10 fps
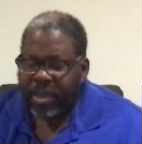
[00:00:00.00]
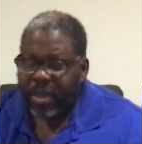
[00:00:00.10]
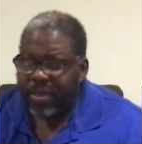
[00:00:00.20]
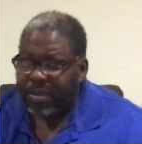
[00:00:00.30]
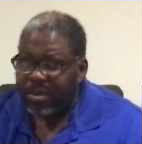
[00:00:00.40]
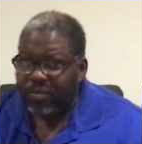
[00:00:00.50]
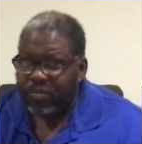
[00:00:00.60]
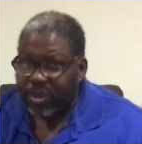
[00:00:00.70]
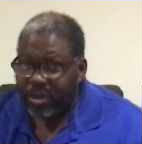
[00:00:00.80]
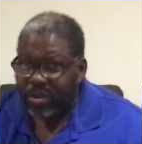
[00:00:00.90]
and they're in
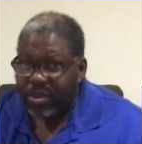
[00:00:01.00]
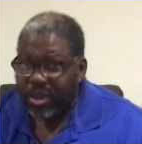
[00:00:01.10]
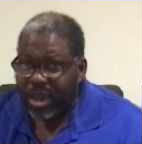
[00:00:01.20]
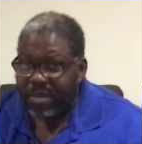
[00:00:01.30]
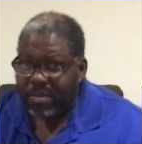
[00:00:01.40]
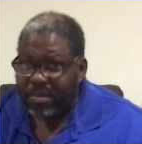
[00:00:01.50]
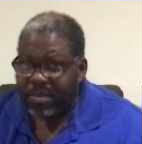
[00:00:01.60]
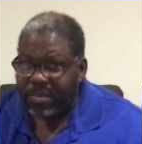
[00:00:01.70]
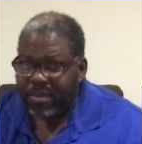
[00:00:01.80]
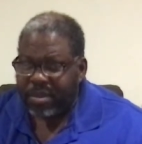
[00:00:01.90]
really good shape,
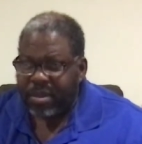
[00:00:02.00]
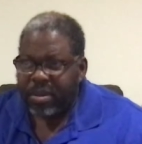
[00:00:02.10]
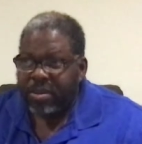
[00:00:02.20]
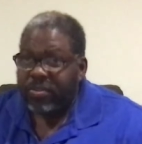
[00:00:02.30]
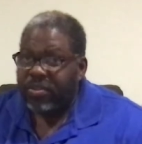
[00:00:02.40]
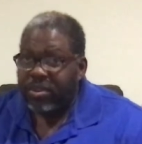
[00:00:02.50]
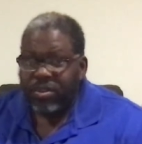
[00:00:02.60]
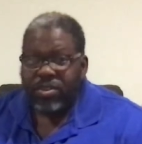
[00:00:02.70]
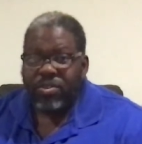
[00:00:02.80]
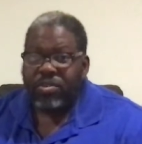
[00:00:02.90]

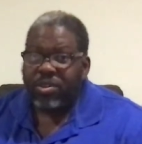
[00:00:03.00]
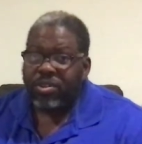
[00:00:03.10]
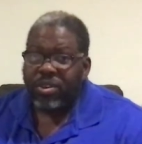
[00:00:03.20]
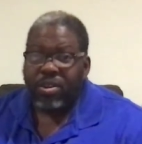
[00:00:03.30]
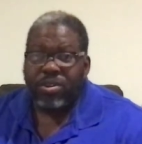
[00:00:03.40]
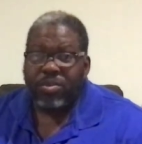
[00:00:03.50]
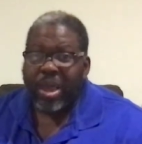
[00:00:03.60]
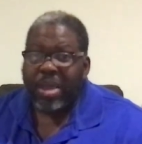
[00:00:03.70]
CGC is going to charge you